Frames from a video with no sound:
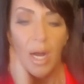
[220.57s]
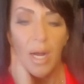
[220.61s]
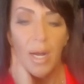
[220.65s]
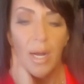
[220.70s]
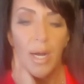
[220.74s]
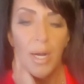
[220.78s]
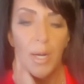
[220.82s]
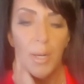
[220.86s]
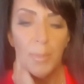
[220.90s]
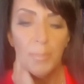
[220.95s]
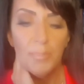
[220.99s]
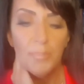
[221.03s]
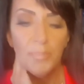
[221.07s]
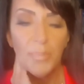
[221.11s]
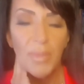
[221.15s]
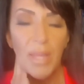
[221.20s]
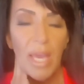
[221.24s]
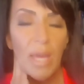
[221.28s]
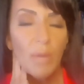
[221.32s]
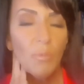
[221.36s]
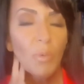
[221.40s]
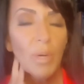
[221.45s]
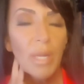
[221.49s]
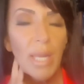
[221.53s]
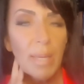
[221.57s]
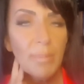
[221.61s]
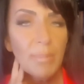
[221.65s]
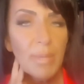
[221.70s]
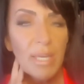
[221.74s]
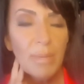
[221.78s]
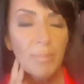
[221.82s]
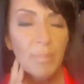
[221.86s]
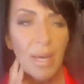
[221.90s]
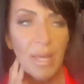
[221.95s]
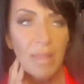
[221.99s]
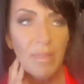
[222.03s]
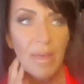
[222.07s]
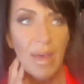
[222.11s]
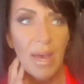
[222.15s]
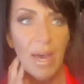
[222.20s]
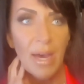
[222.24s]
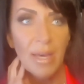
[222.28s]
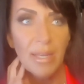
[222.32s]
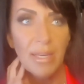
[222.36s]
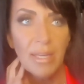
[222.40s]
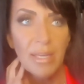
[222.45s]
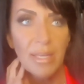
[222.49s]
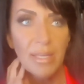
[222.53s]
And what I mean by
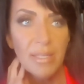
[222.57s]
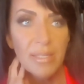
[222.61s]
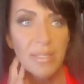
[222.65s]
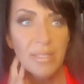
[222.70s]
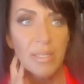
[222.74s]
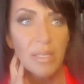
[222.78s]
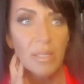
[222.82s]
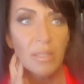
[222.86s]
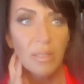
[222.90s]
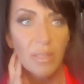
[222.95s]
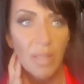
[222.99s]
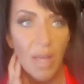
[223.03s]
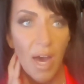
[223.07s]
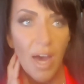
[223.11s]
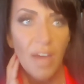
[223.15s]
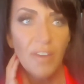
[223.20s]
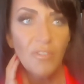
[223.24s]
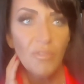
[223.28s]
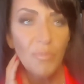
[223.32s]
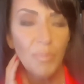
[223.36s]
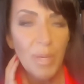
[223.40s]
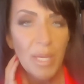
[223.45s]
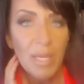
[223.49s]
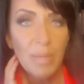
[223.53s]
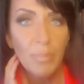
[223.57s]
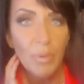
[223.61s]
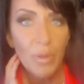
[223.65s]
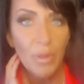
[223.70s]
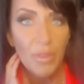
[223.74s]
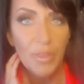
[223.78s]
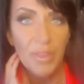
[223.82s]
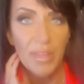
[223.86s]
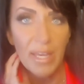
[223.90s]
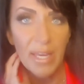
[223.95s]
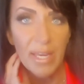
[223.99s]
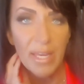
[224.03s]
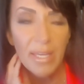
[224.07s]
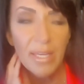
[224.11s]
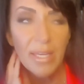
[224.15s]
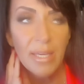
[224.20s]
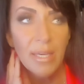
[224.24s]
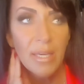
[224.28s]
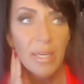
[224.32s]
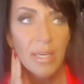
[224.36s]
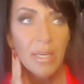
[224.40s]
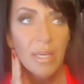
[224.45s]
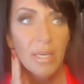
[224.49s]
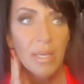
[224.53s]
that is a lot of people
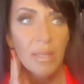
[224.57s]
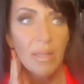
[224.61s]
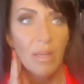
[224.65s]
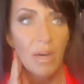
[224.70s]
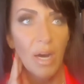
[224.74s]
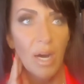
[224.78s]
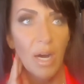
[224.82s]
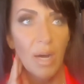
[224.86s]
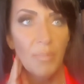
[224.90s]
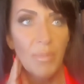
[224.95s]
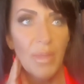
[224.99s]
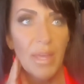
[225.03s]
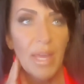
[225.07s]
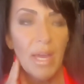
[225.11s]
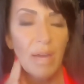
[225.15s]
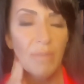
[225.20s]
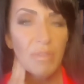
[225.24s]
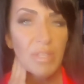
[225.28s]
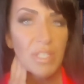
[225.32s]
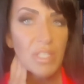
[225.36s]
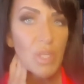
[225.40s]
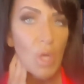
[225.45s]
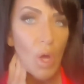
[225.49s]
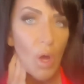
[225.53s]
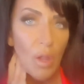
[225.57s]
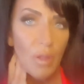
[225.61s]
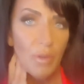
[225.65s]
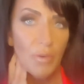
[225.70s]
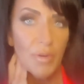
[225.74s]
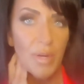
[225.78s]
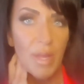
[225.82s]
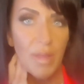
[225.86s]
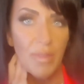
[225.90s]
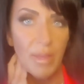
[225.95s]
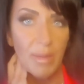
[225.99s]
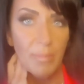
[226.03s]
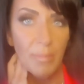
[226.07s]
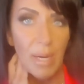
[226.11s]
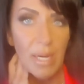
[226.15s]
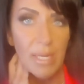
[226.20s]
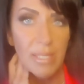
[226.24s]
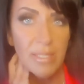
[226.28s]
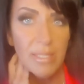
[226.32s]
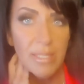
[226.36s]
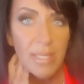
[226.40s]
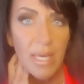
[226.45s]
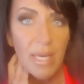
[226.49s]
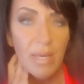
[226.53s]
think they have this all or nothing
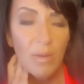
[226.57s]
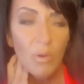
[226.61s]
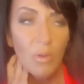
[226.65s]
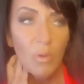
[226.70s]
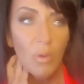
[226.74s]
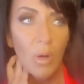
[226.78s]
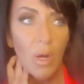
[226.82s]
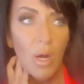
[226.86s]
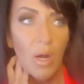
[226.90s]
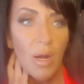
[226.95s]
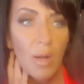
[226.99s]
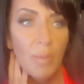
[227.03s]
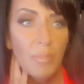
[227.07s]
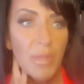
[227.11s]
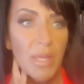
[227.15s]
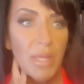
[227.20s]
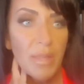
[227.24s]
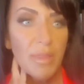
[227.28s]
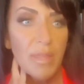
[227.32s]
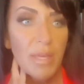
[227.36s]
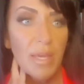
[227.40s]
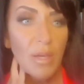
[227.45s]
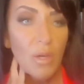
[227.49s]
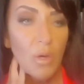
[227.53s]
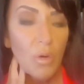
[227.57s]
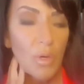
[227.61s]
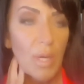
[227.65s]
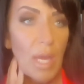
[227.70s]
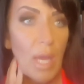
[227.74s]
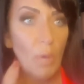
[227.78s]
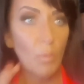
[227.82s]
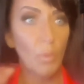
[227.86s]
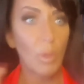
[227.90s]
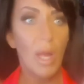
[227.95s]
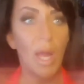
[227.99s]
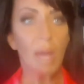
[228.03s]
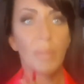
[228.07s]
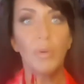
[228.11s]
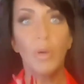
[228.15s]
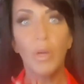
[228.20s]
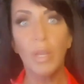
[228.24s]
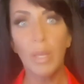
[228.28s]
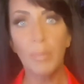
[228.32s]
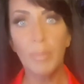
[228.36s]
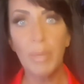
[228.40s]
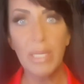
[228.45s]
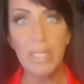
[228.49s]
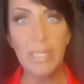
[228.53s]
mindset. They think, okay, well, I'm
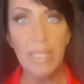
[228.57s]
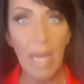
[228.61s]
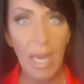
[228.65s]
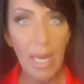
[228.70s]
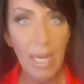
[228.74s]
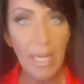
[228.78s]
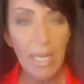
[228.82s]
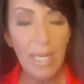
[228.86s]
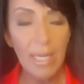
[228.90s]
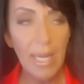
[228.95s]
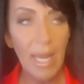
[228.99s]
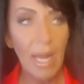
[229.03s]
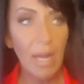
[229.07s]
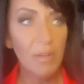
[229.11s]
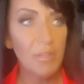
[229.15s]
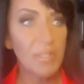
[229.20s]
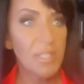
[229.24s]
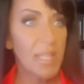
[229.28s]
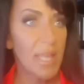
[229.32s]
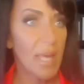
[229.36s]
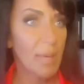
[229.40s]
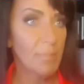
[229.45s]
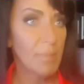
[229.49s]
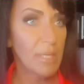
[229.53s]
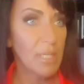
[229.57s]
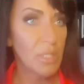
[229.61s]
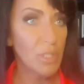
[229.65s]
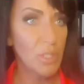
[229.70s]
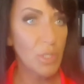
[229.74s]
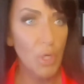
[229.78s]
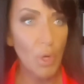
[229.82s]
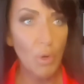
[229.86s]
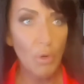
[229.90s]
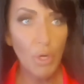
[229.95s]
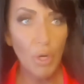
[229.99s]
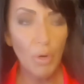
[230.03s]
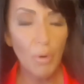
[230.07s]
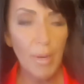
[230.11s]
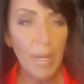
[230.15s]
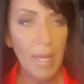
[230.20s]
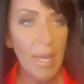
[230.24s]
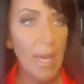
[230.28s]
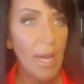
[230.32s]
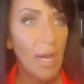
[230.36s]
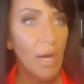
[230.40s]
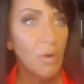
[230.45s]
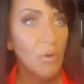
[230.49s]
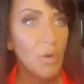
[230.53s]
gonna be dieting now, so that means no going
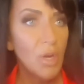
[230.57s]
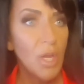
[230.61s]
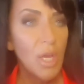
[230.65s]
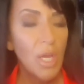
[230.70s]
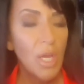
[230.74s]
out.